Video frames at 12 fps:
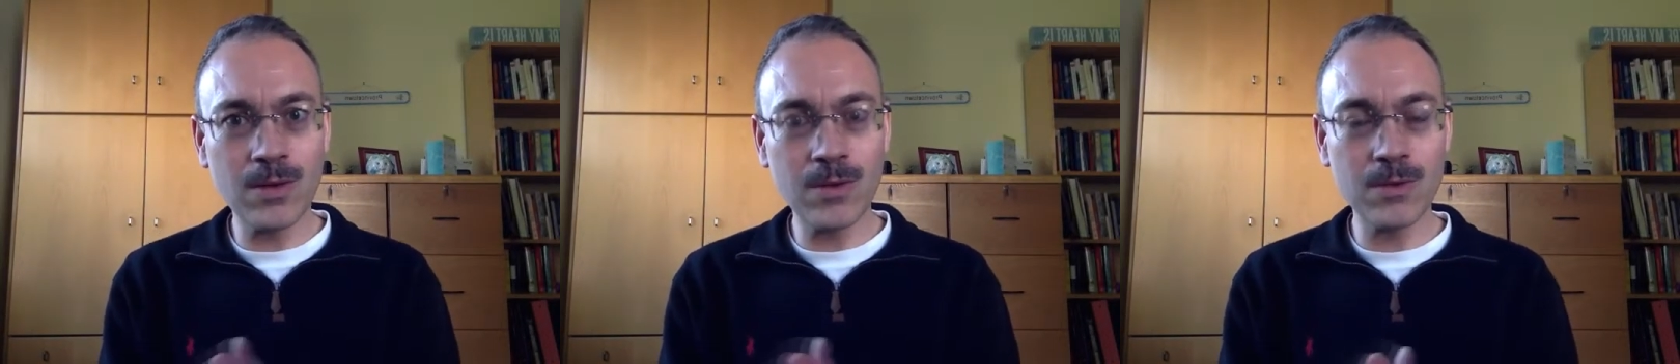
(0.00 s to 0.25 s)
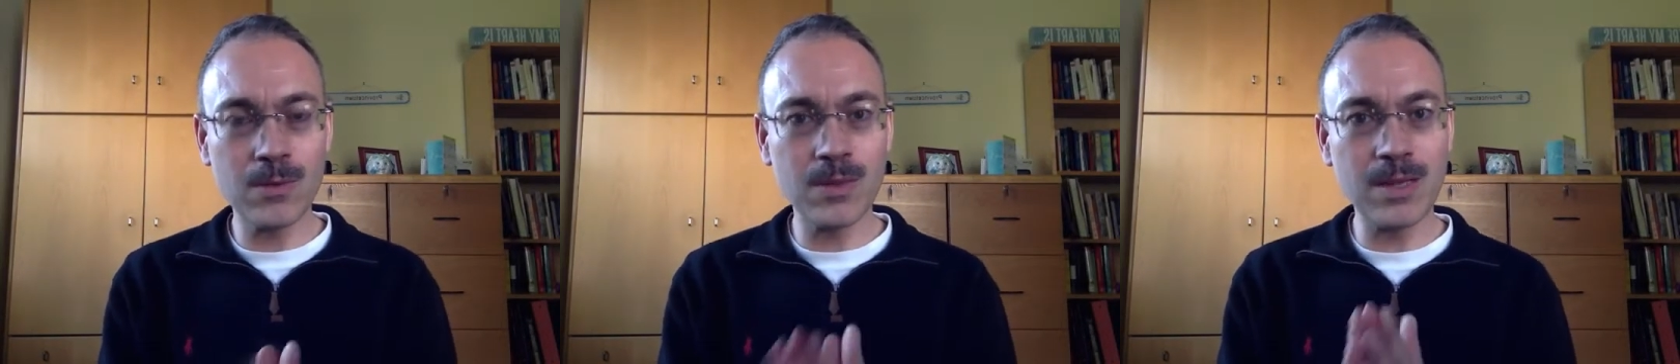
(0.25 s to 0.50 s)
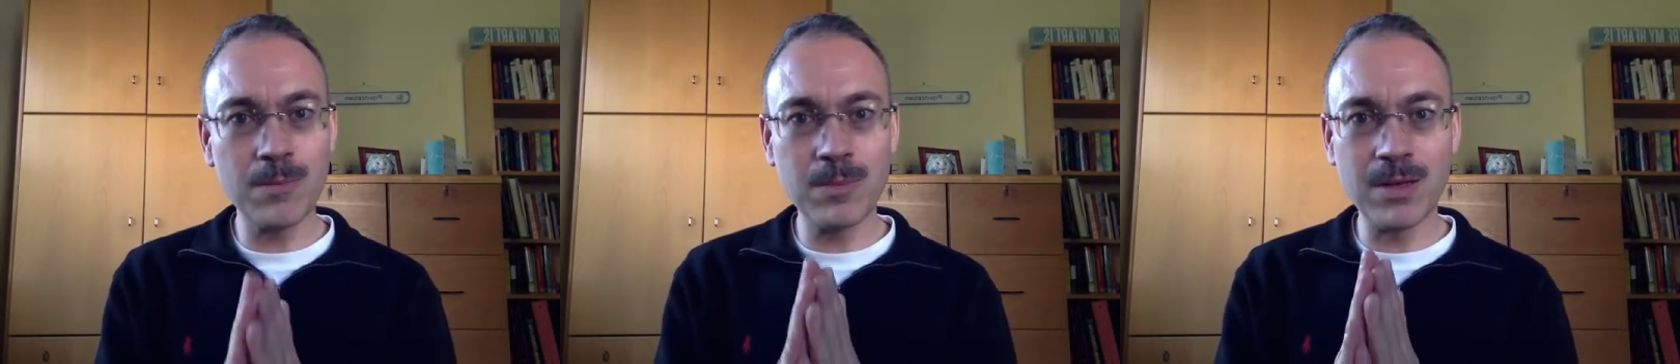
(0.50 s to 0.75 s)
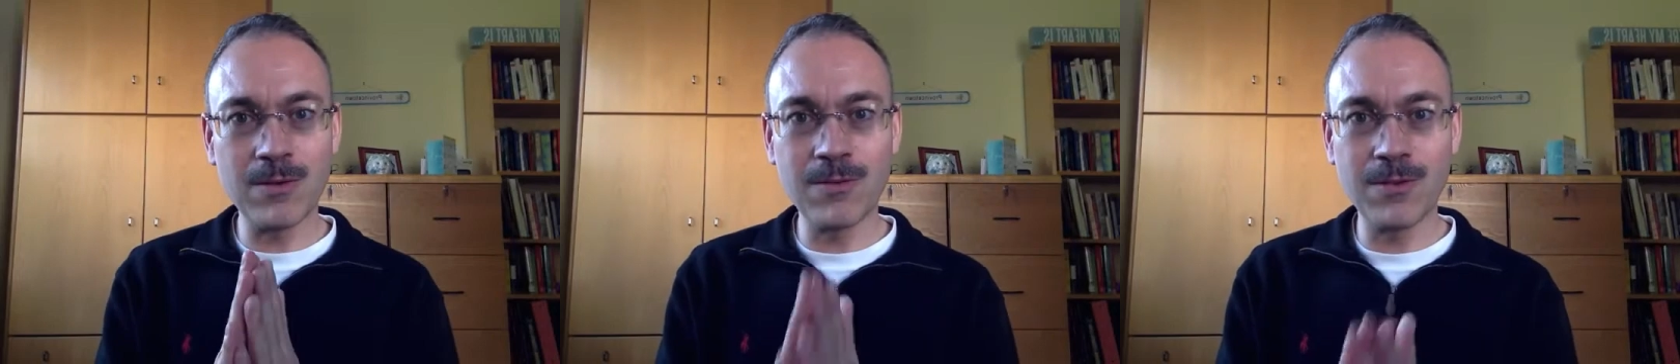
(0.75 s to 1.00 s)
other without
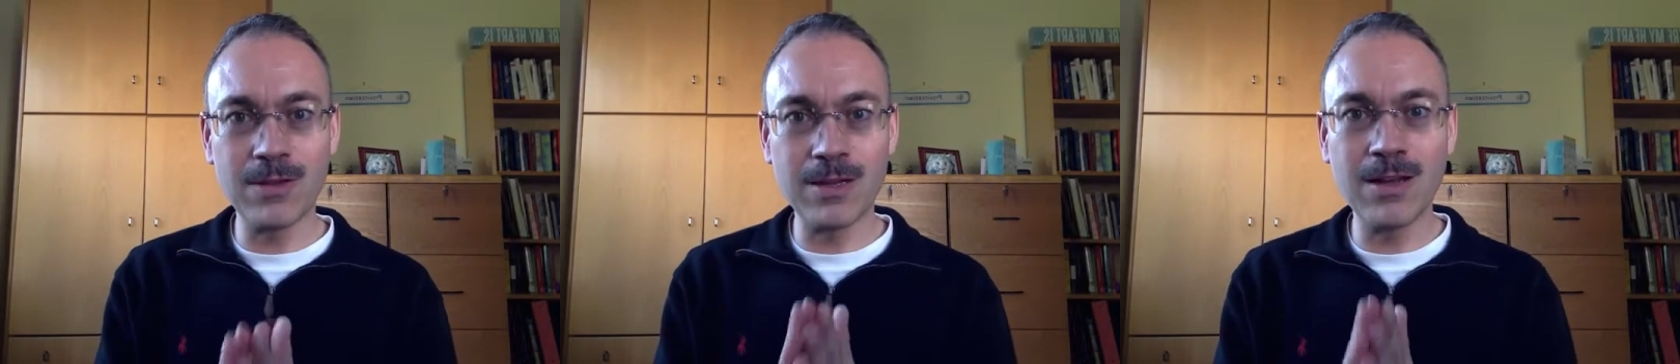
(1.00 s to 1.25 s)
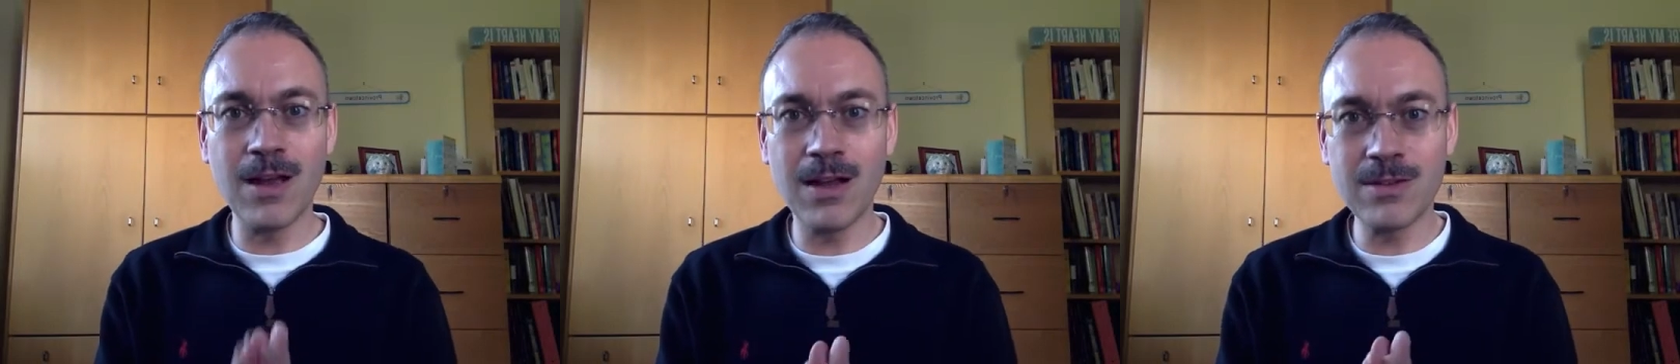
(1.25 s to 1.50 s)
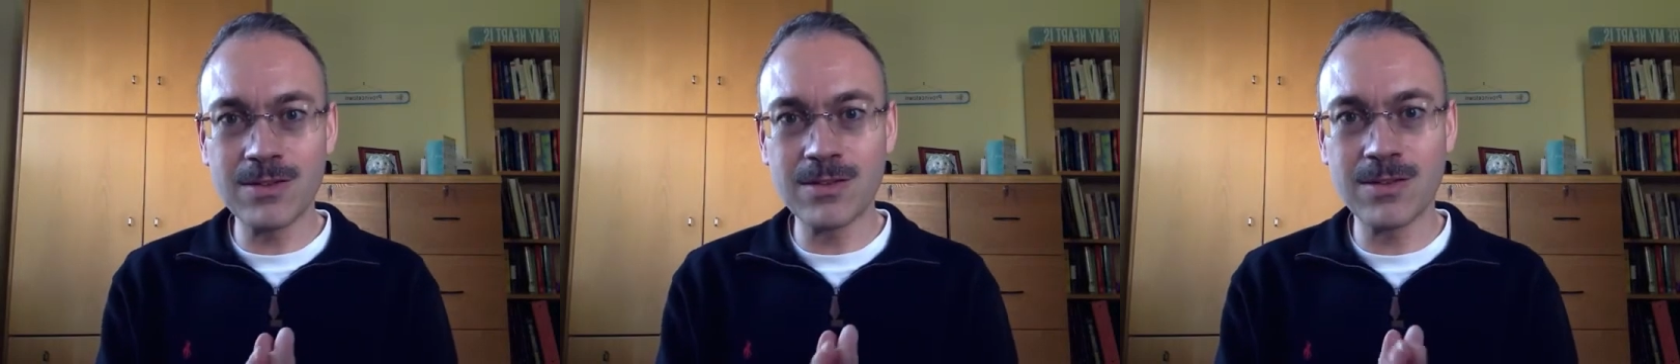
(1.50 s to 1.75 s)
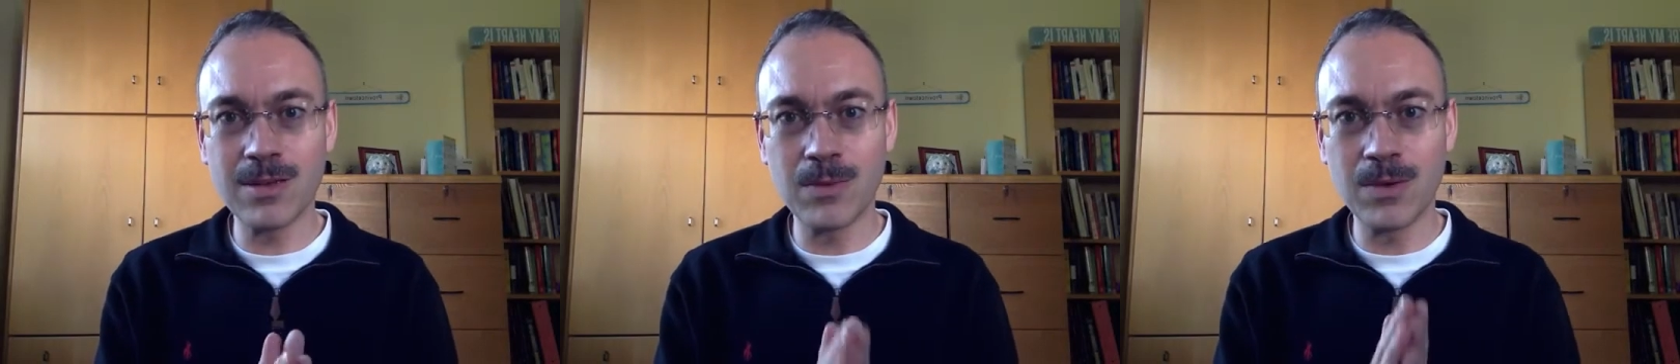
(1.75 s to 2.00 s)
being fully conscious
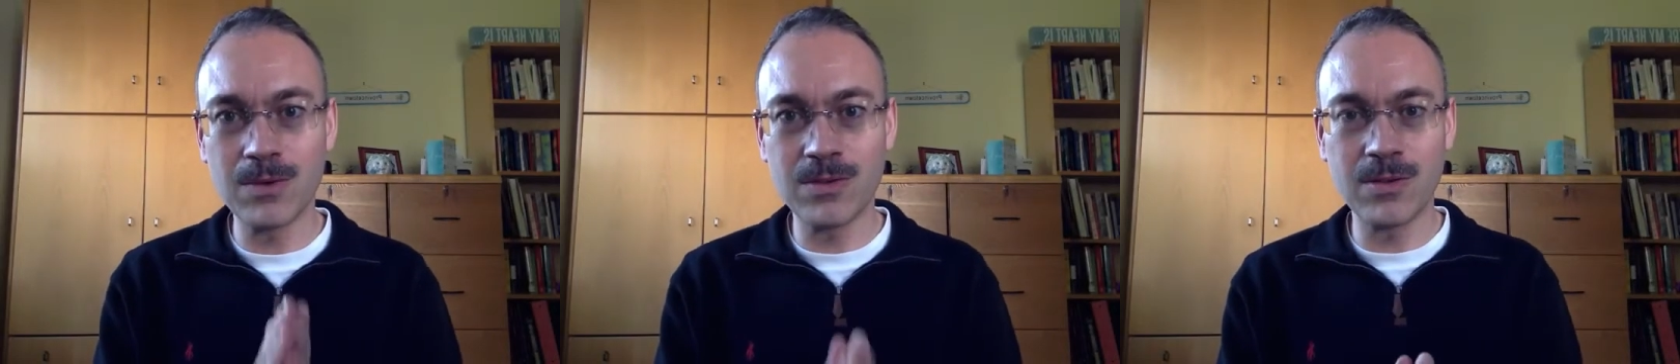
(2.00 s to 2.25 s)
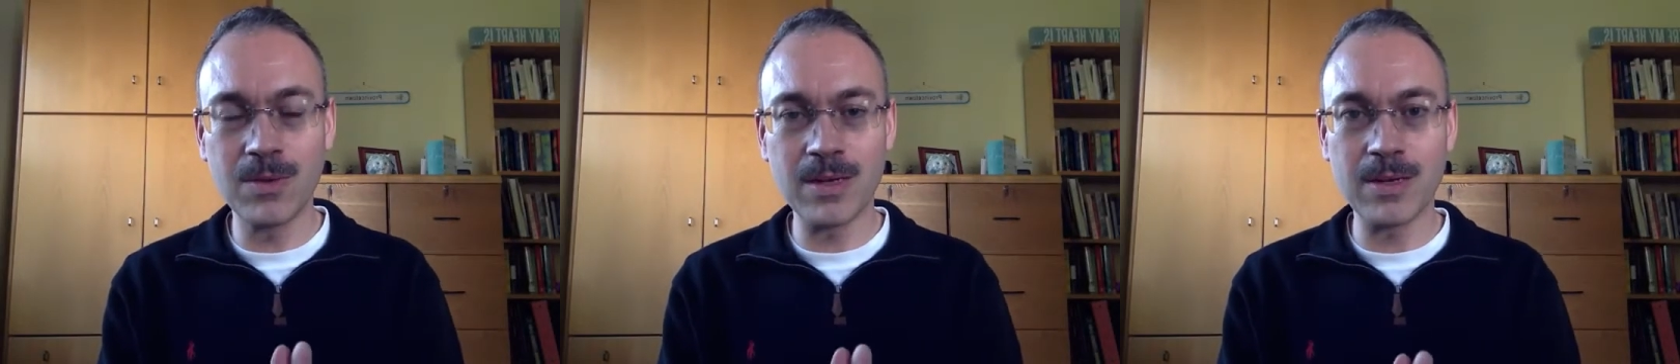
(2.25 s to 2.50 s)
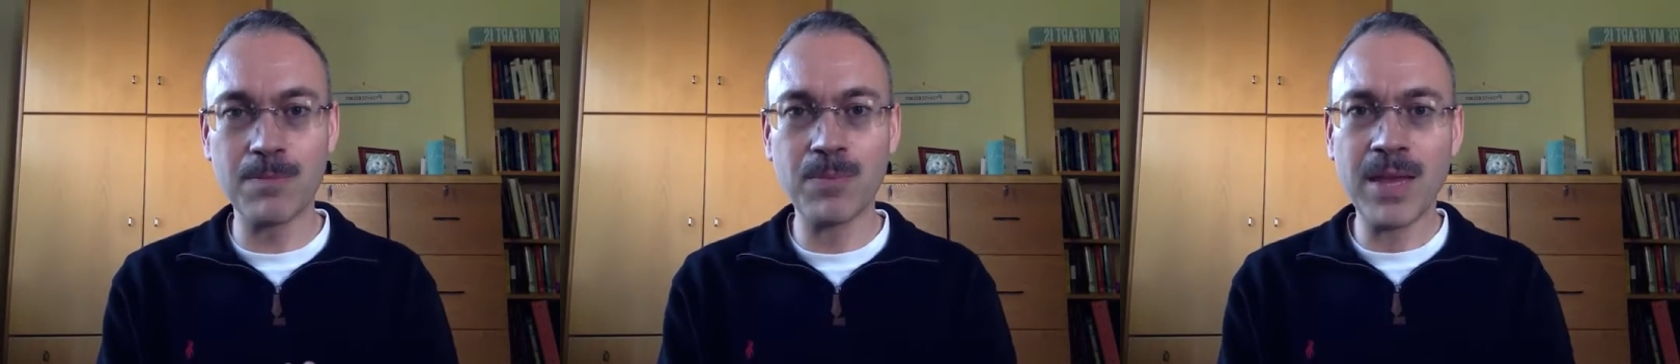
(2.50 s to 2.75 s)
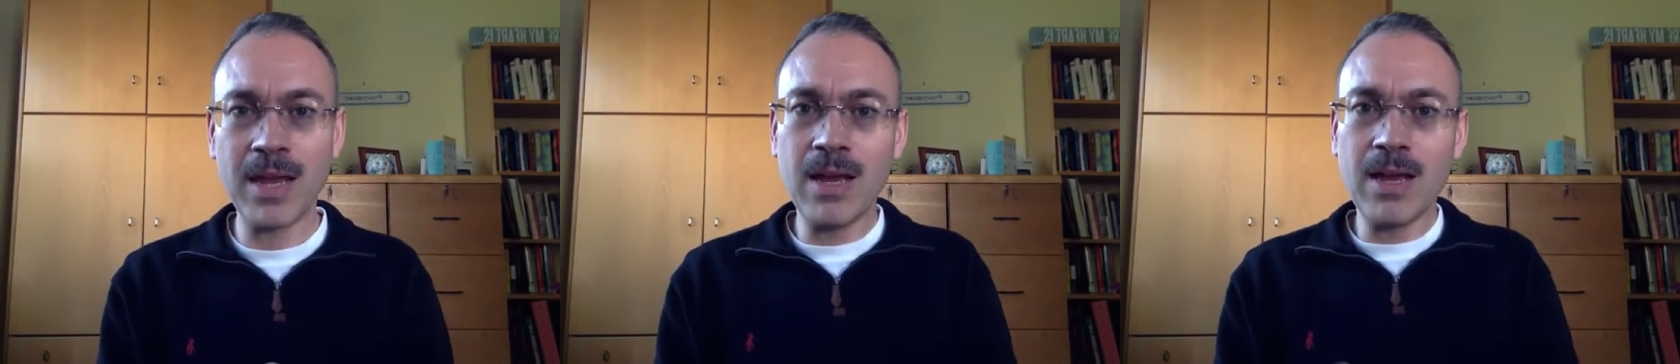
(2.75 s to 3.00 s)
that we're doing it